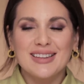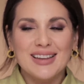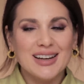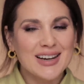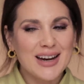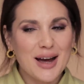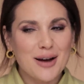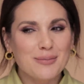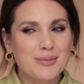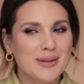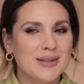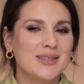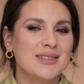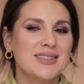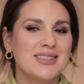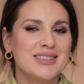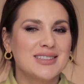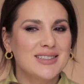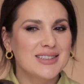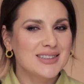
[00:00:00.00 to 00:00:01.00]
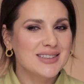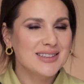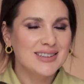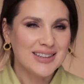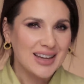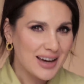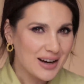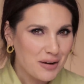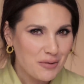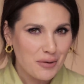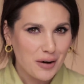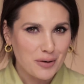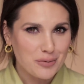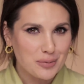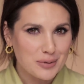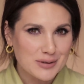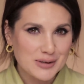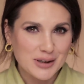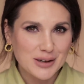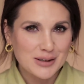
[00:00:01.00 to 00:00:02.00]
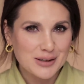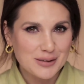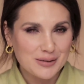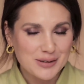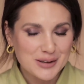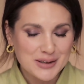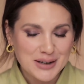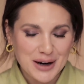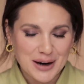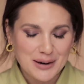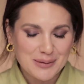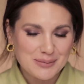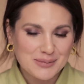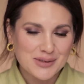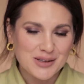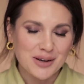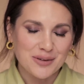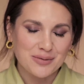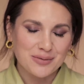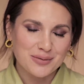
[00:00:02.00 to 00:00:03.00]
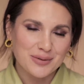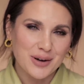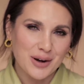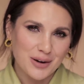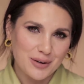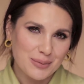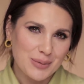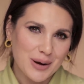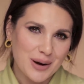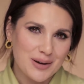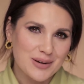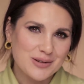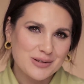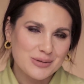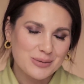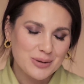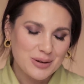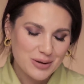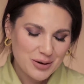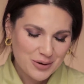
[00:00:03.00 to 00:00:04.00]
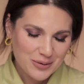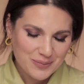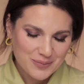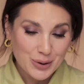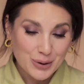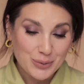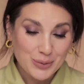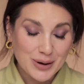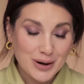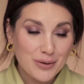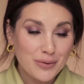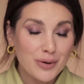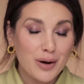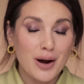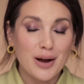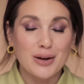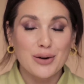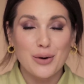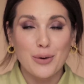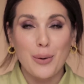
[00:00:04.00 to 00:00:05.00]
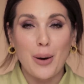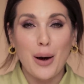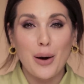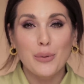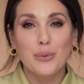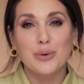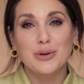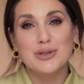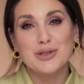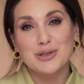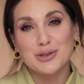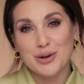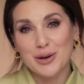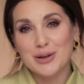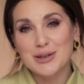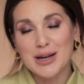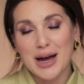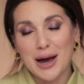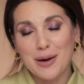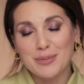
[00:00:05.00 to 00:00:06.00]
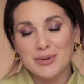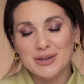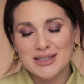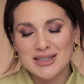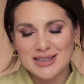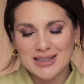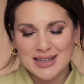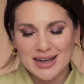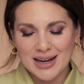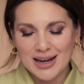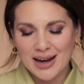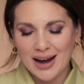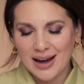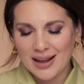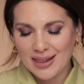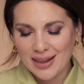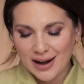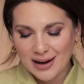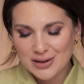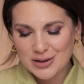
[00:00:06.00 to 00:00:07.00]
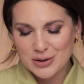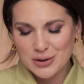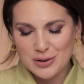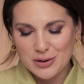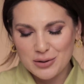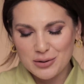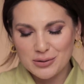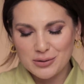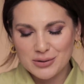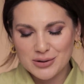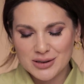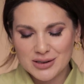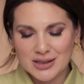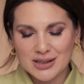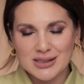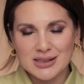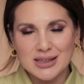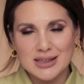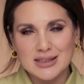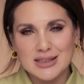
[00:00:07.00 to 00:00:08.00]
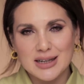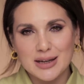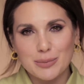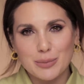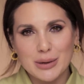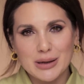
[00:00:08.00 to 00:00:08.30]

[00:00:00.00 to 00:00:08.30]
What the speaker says: That happens 95% of the times, I've got to be honest with you. But whenever I go out, which is going to happen today, I like to use a setting